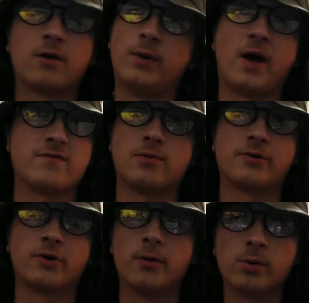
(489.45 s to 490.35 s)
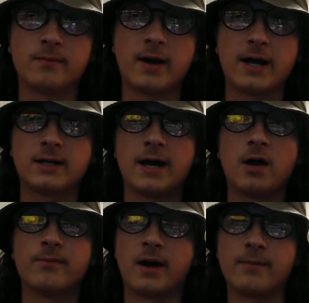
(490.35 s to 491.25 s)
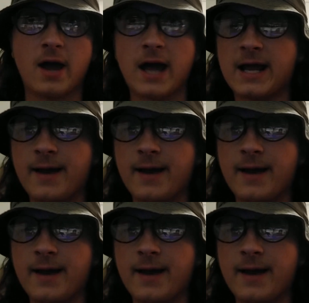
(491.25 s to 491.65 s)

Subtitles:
because we don't have a Barnes & Noble in my town, but I